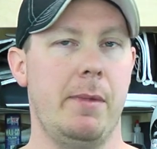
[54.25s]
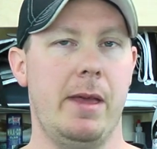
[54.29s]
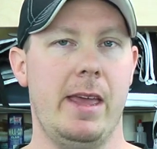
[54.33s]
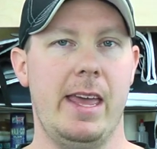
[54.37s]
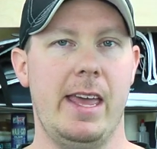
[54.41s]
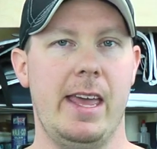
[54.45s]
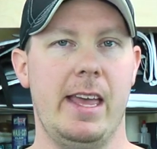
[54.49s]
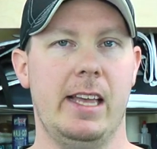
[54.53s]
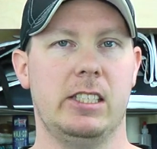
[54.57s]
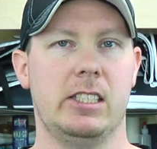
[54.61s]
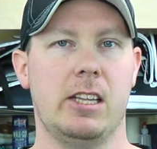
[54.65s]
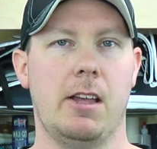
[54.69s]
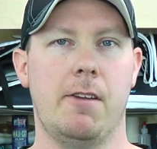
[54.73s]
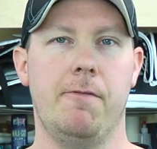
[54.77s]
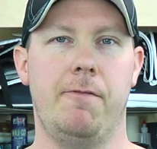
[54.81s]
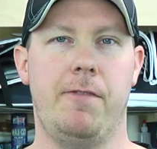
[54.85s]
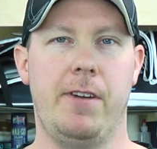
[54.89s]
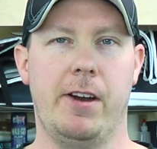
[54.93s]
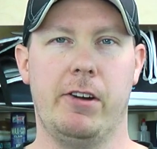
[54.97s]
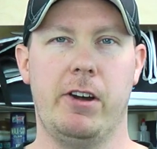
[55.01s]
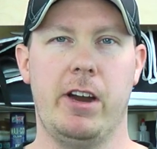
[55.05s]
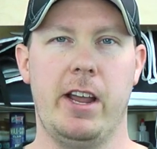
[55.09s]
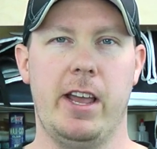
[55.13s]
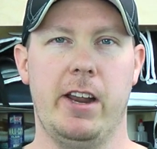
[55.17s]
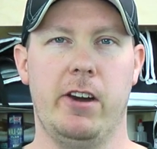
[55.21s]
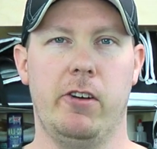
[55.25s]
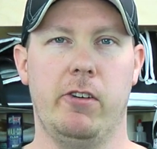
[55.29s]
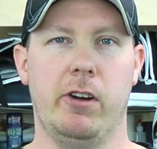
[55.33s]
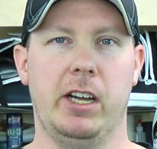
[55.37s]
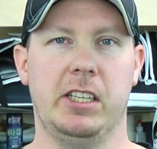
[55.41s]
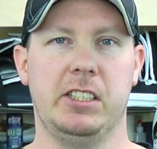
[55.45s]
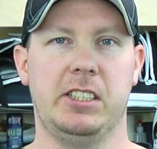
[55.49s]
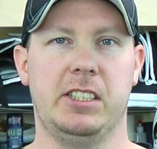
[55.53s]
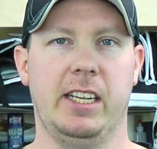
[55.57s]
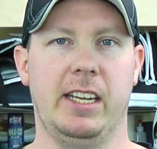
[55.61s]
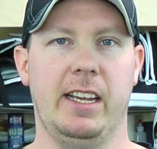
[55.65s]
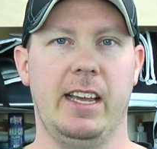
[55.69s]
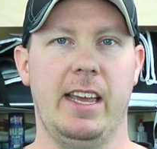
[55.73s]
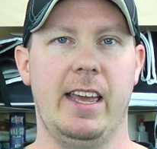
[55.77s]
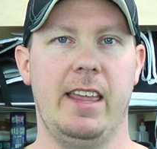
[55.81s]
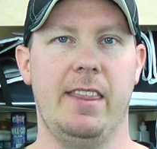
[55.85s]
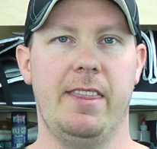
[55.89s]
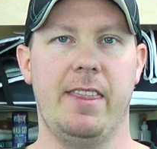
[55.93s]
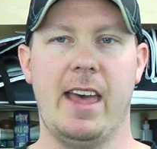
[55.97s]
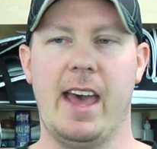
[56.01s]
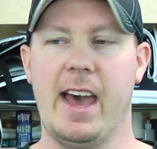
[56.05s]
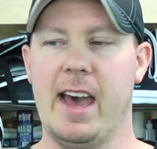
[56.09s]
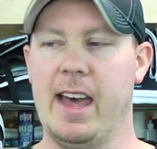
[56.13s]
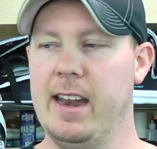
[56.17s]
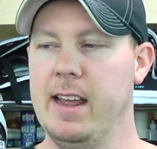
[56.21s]
is very interesting in
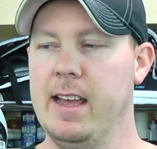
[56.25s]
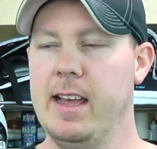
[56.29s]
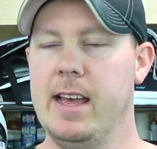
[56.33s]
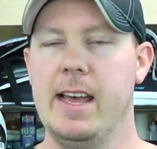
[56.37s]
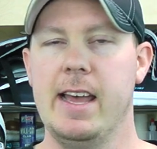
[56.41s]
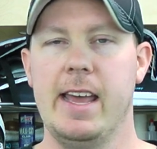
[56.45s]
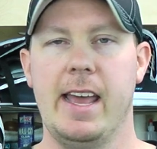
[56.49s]
that